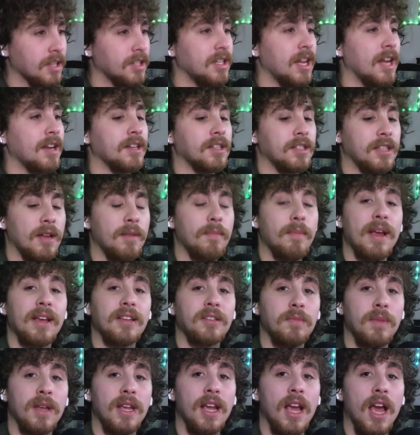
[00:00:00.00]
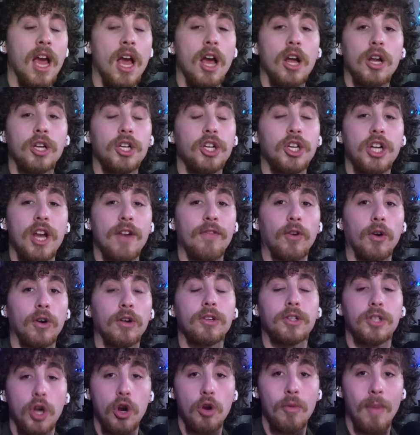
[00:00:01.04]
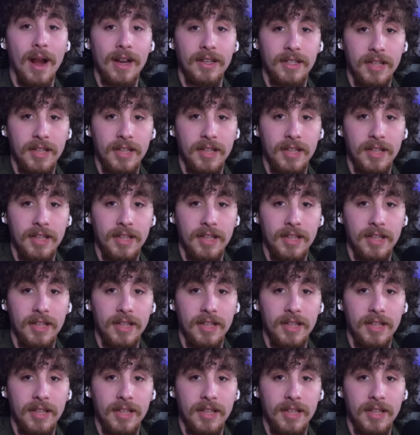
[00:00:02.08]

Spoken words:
A sentence that makes me shiver to my